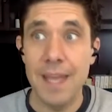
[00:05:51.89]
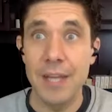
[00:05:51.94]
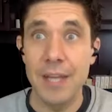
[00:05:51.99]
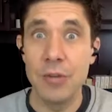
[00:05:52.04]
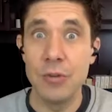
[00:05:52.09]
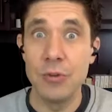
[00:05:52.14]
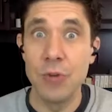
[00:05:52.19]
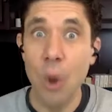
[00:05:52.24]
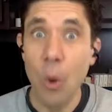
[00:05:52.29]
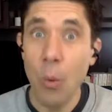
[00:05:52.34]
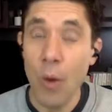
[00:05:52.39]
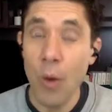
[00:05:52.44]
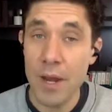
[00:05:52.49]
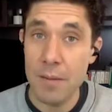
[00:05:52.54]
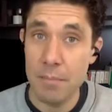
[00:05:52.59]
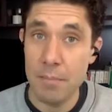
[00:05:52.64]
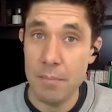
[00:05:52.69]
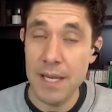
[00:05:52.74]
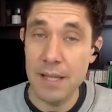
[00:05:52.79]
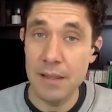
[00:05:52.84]
You don't want
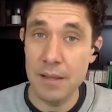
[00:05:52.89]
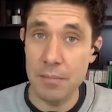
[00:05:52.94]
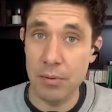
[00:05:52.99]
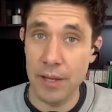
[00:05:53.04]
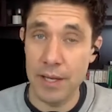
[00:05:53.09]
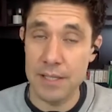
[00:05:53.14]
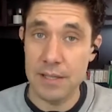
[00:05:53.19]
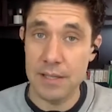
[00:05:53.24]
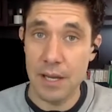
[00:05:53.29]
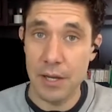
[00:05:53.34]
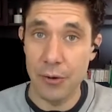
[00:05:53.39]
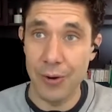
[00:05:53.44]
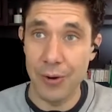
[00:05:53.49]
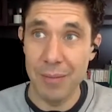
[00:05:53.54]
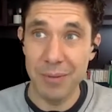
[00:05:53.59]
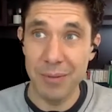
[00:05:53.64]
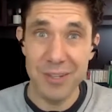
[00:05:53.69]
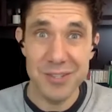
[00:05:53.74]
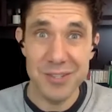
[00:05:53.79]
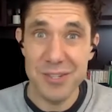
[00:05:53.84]
to be in the place that you're
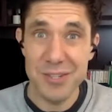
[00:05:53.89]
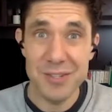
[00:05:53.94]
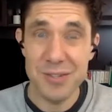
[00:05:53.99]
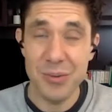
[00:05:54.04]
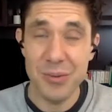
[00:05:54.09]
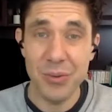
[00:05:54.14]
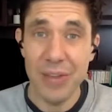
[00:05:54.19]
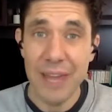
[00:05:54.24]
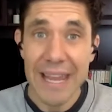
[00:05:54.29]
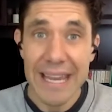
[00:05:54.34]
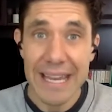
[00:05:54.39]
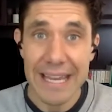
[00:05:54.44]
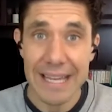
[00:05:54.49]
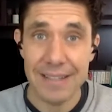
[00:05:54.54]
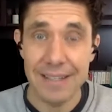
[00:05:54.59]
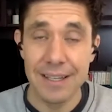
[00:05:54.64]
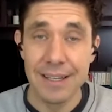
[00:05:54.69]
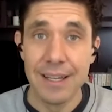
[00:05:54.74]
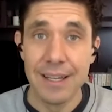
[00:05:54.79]
at because you just don't like it.